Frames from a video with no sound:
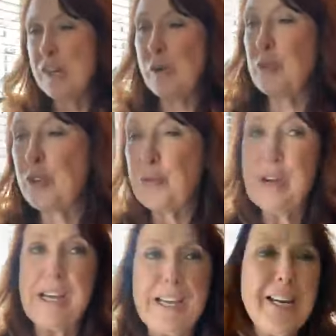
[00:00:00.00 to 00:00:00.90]
Number
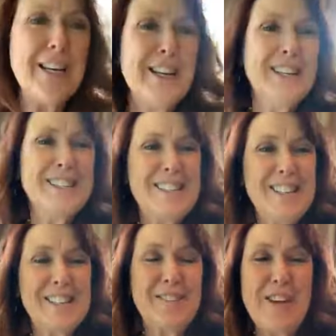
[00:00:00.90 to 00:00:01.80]
3 is
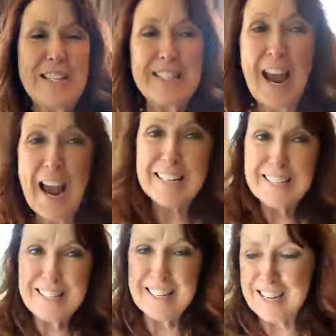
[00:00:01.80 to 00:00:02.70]
this
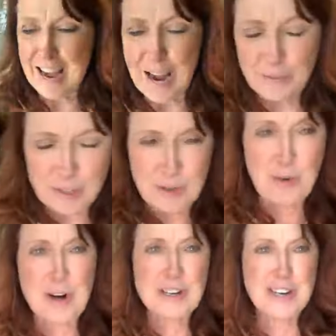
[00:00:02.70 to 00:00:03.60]
fantastic
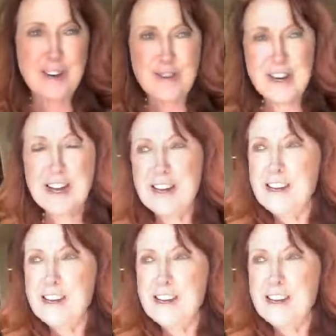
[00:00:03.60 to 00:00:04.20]
outdoor area.